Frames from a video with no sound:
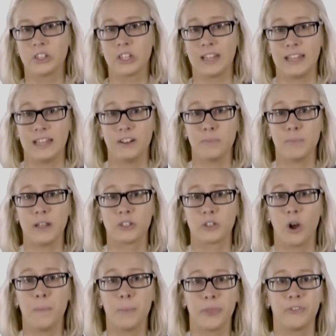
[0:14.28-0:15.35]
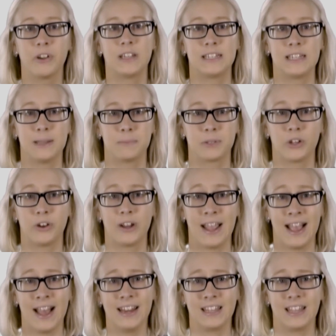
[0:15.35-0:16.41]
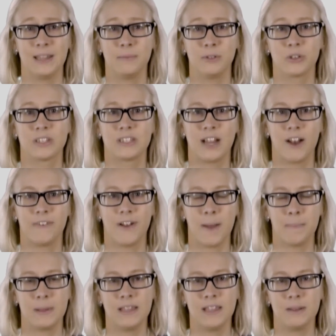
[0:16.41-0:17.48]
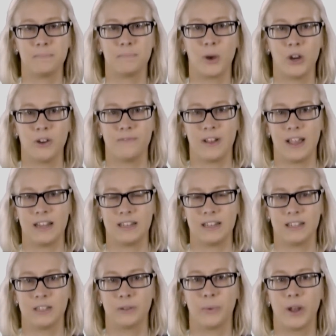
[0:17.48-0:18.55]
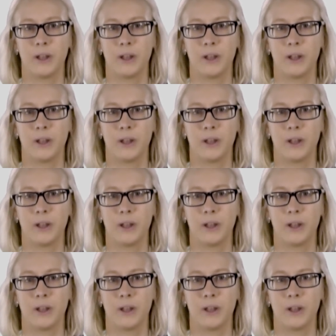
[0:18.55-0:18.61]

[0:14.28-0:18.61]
So here are my top three tips on how to keep your staff happy and motivated in the